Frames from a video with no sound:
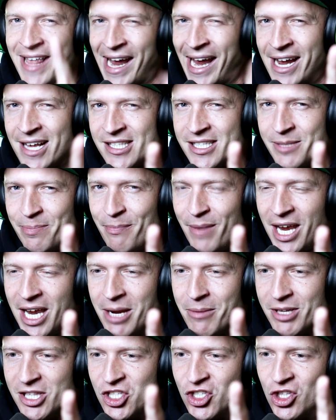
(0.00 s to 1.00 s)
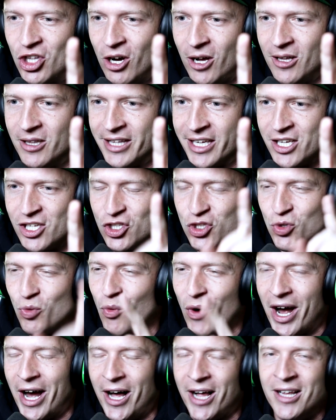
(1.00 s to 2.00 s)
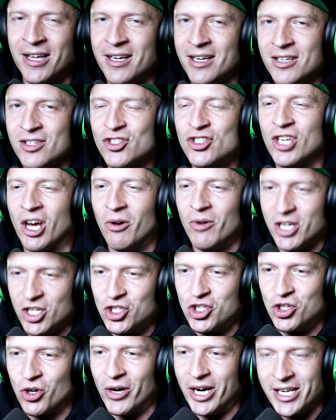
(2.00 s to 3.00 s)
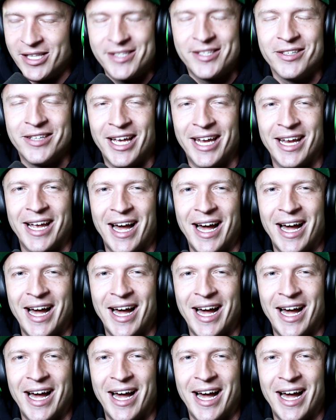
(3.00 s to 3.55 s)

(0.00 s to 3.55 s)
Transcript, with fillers: dance meme installed as well, so enjoy it today,